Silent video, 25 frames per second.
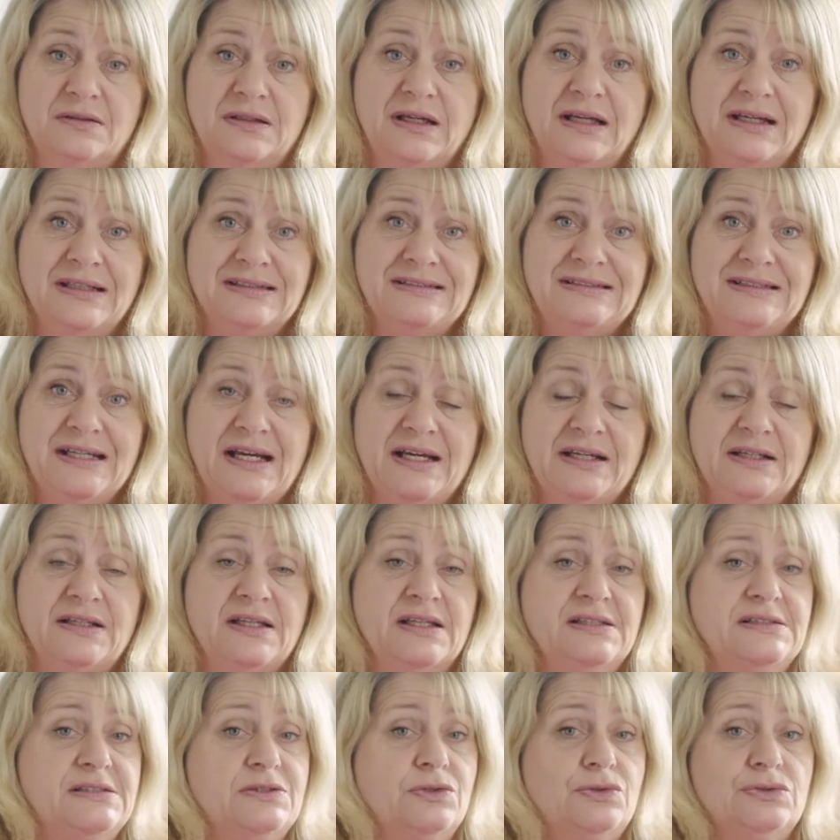can't I? And
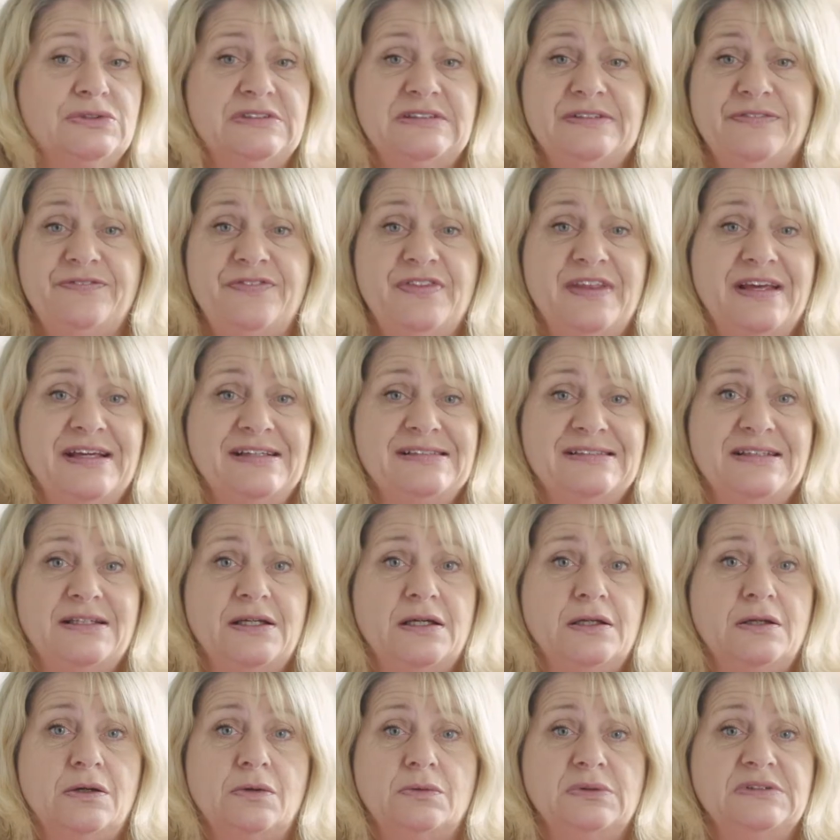the sorts of things
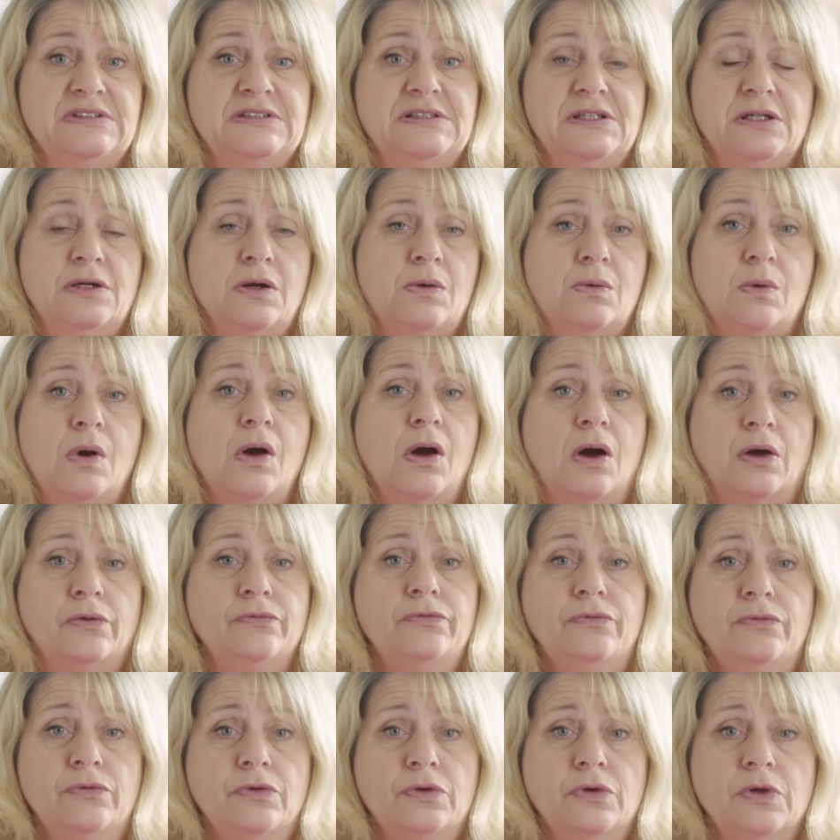that are going to go
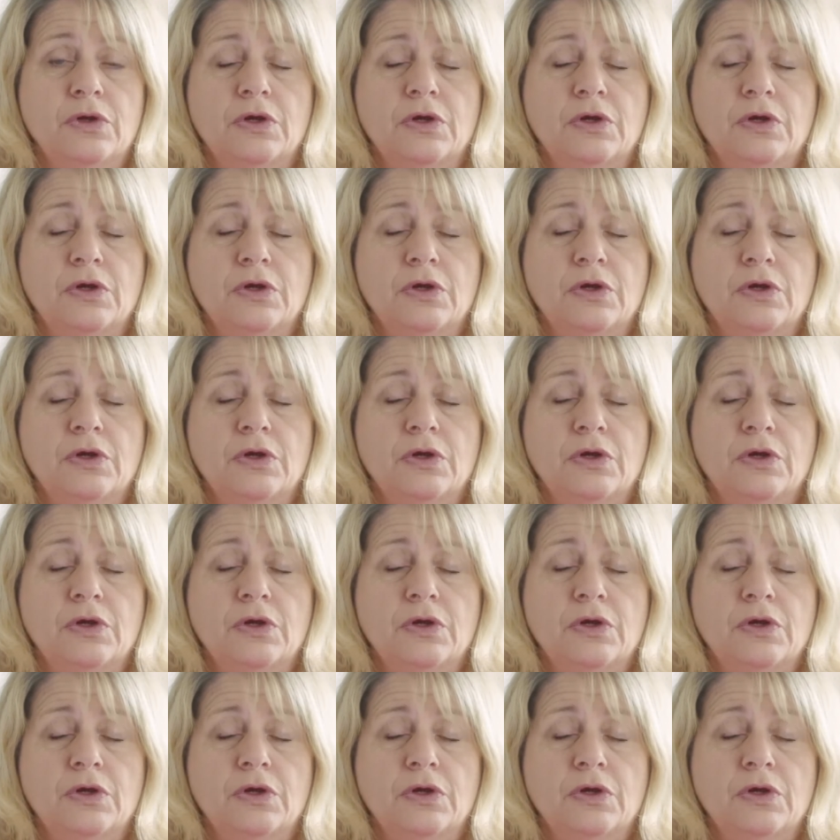on.